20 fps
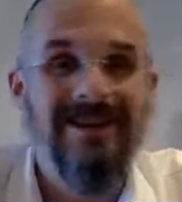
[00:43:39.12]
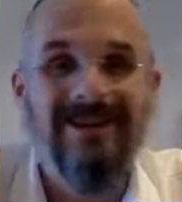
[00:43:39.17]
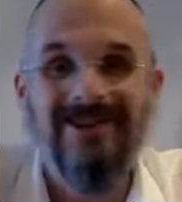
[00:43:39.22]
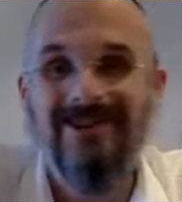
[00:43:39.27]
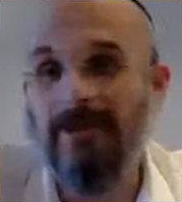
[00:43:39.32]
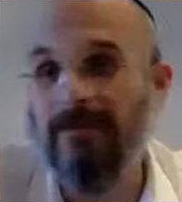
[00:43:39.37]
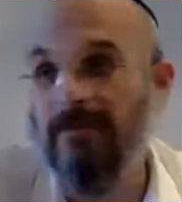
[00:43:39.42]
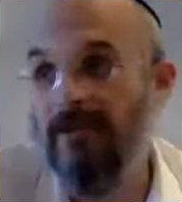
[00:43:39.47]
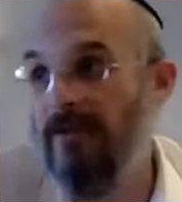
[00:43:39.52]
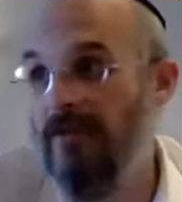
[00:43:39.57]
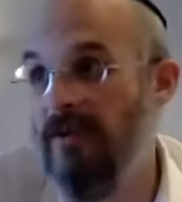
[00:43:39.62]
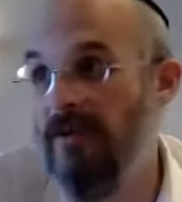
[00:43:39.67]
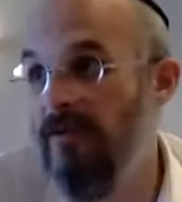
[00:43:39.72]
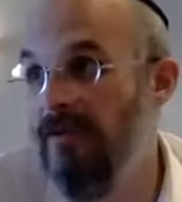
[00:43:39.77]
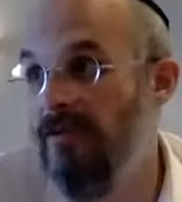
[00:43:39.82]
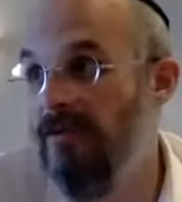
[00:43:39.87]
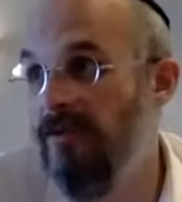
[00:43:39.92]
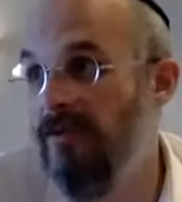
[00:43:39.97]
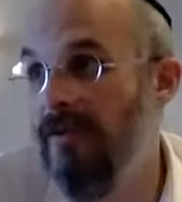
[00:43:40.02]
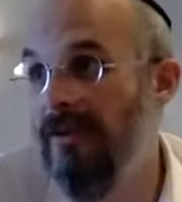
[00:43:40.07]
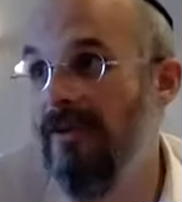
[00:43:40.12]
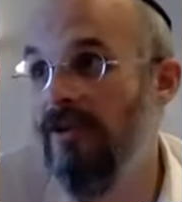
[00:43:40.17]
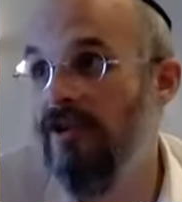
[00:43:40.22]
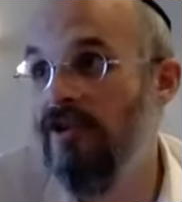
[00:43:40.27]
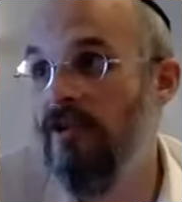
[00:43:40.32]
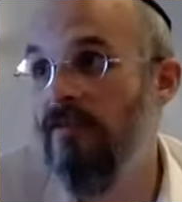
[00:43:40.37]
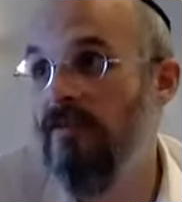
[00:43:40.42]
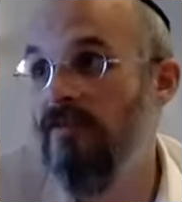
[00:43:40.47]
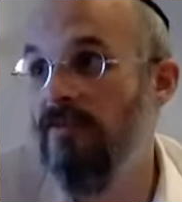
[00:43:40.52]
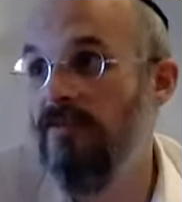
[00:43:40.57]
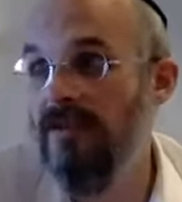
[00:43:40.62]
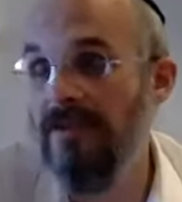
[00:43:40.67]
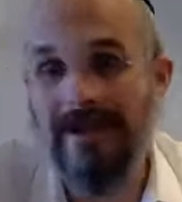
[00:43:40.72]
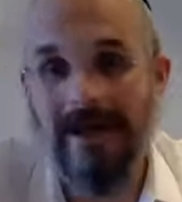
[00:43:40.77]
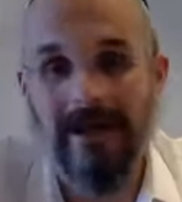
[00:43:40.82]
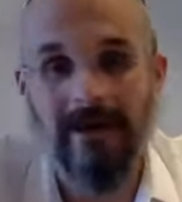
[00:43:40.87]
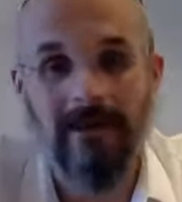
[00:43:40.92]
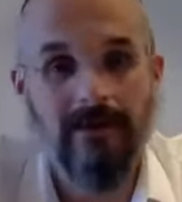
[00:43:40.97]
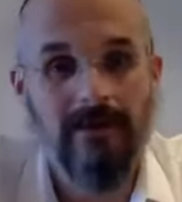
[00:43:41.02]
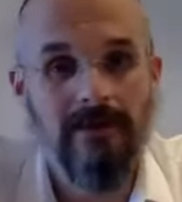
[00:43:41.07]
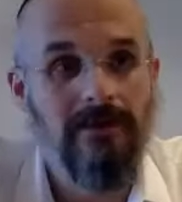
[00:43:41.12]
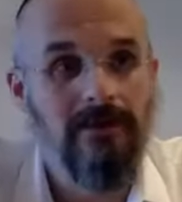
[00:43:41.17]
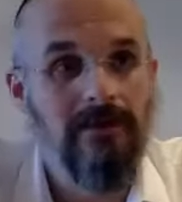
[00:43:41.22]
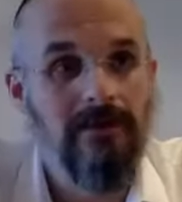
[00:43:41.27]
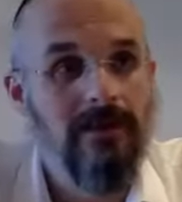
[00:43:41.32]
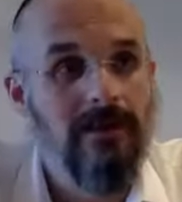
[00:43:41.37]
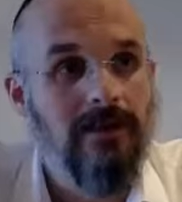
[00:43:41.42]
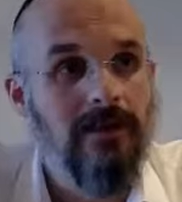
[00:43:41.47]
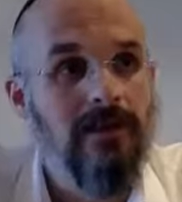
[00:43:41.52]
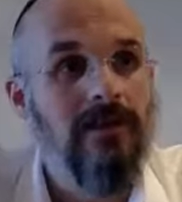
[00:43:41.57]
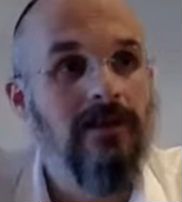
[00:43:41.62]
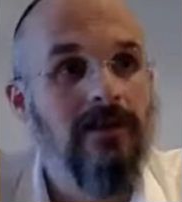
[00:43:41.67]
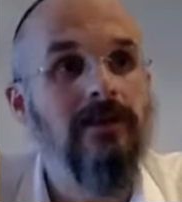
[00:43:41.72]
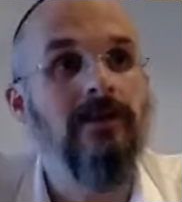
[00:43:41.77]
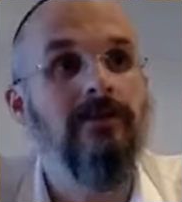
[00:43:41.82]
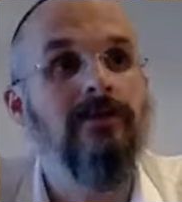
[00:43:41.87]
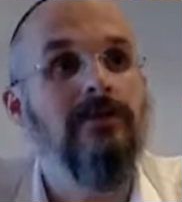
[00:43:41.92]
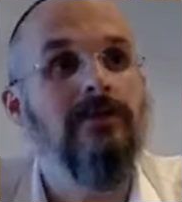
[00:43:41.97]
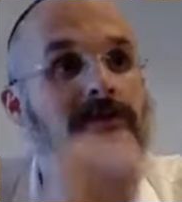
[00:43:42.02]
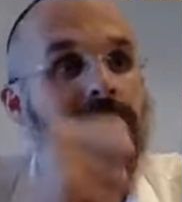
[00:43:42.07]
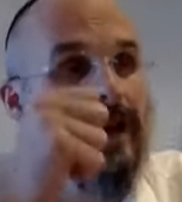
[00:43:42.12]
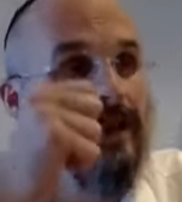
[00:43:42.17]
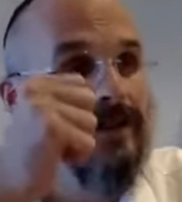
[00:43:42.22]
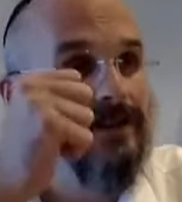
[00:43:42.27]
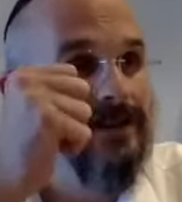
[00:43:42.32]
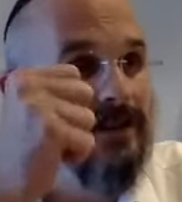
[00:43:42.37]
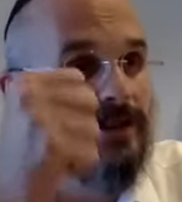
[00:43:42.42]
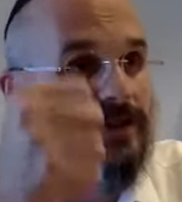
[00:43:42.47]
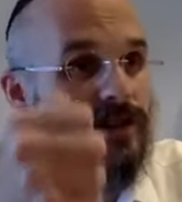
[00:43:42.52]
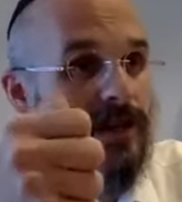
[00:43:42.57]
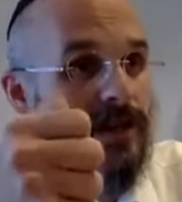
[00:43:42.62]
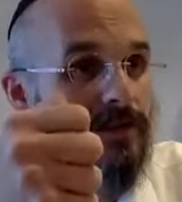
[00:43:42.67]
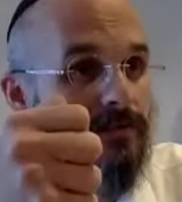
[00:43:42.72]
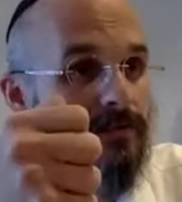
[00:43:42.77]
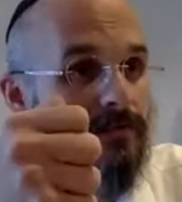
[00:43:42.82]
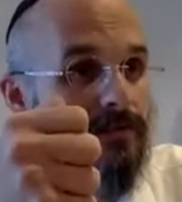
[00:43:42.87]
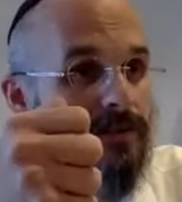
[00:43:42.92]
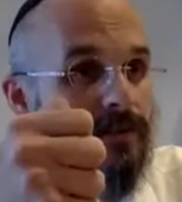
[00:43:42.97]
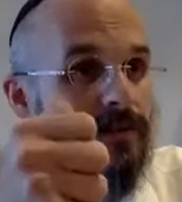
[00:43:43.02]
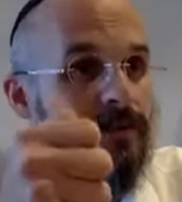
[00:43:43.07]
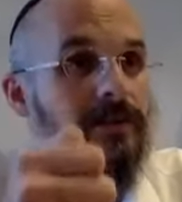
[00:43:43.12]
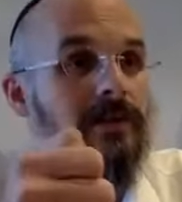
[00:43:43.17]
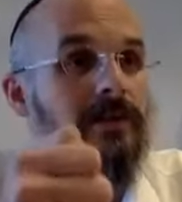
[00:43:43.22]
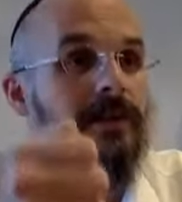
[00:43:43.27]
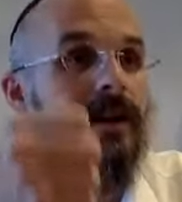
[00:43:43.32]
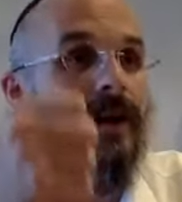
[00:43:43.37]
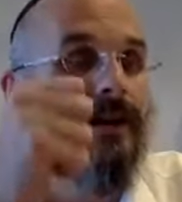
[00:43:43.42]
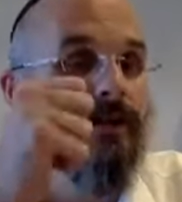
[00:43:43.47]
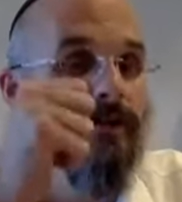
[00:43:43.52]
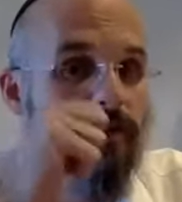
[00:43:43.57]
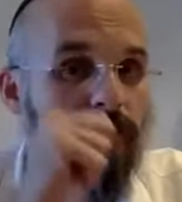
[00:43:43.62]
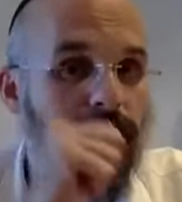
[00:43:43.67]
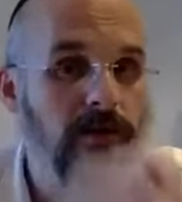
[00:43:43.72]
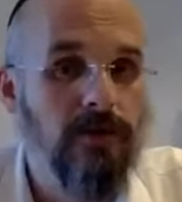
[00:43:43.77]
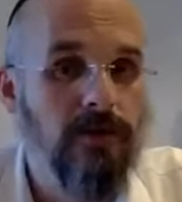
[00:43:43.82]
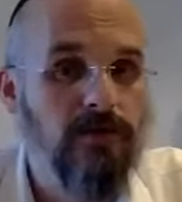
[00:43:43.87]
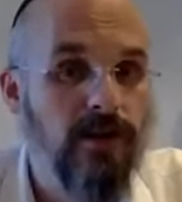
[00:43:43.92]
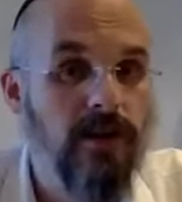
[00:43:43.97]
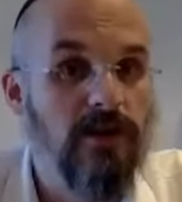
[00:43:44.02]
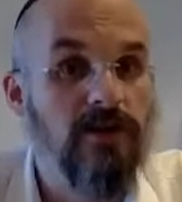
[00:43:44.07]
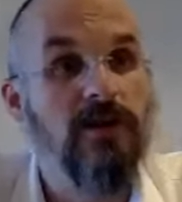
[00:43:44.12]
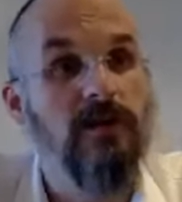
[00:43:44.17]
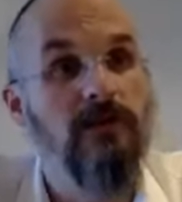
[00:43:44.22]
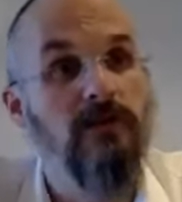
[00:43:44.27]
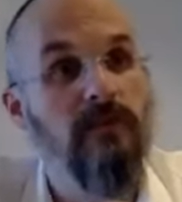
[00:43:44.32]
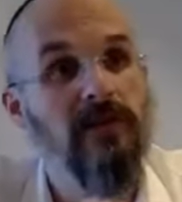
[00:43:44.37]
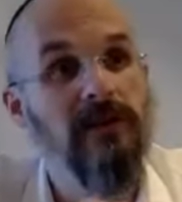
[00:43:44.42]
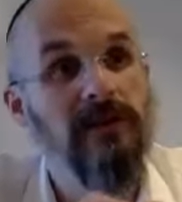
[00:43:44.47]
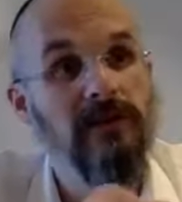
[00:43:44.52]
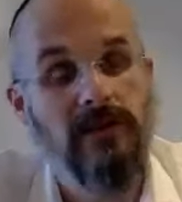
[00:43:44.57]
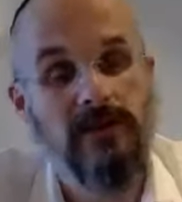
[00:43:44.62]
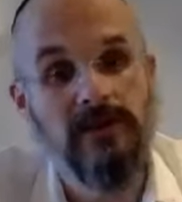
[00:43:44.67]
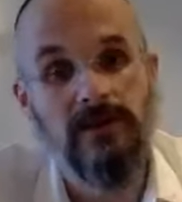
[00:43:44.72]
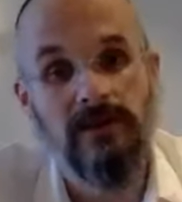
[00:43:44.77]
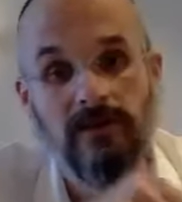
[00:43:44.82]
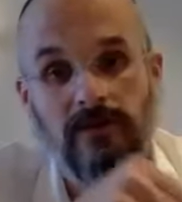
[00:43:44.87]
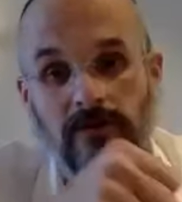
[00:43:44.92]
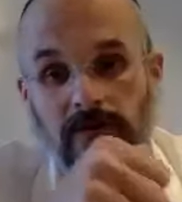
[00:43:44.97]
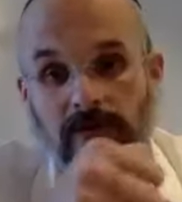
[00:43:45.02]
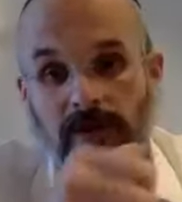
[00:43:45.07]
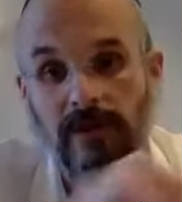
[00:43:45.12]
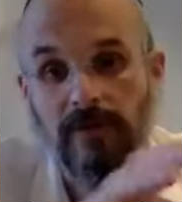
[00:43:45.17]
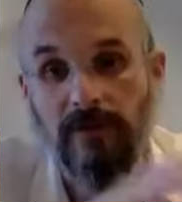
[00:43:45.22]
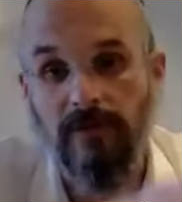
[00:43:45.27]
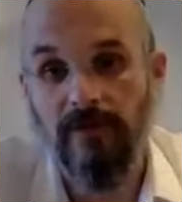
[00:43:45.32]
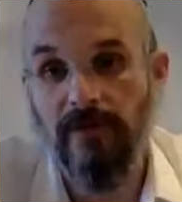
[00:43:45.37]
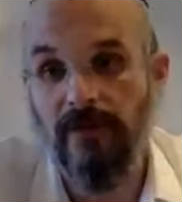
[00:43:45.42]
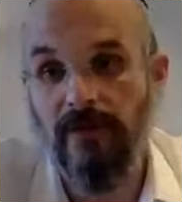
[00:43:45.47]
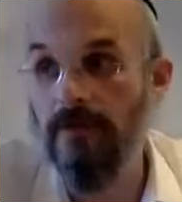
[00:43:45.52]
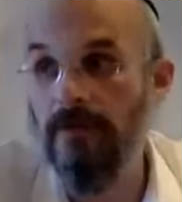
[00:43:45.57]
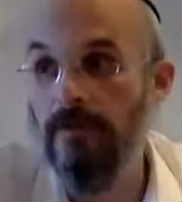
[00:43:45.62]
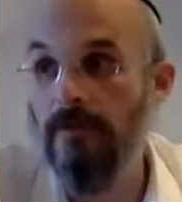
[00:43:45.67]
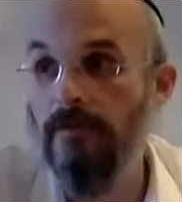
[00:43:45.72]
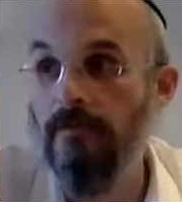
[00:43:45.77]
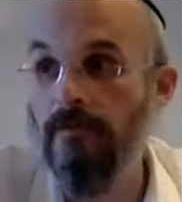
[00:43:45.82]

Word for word: Chapter three, we learned about the neshama's personality. It understands Hashem and feels for Hashem. Feelings include love and fear.